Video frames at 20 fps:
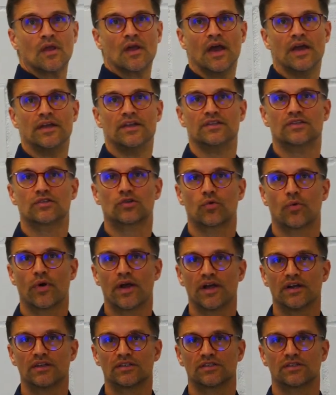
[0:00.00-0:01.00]
In the
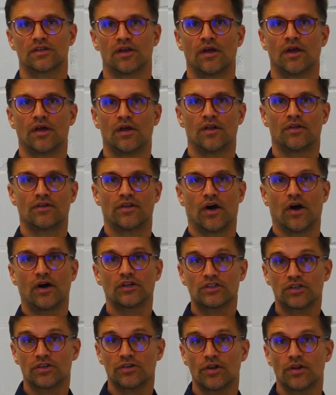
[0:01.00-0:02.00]
squares
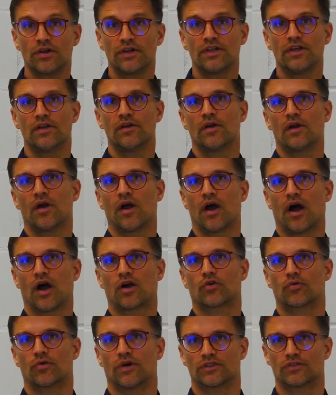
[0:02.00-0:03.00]
diagonally
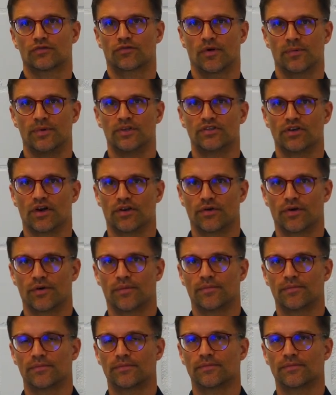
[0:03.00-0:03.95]
across from each other.